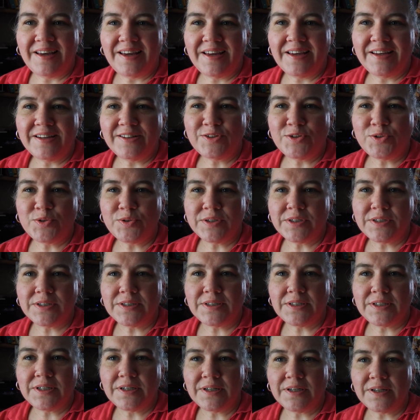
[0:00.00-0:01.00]

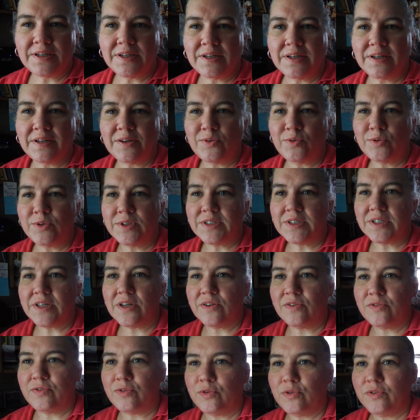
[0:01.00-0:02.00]
Interesting. Oh, let's
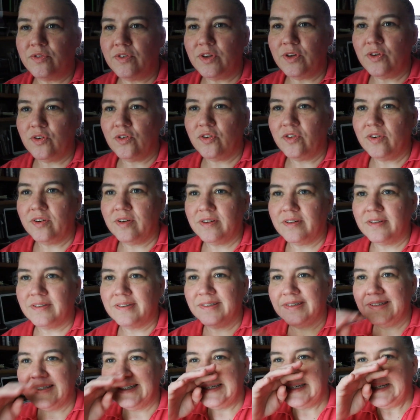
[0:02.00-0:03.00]
get a full view.
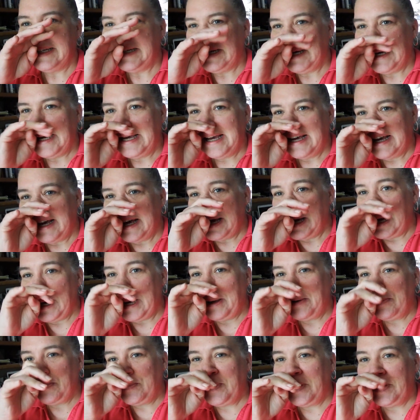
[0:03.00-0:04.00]

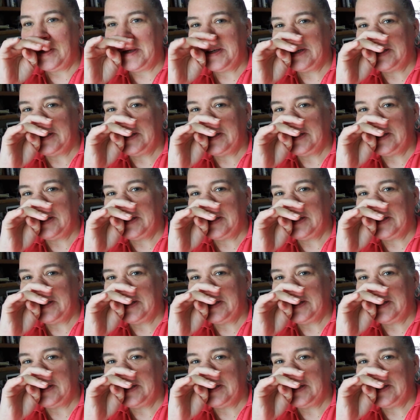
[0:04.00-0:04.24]
Um,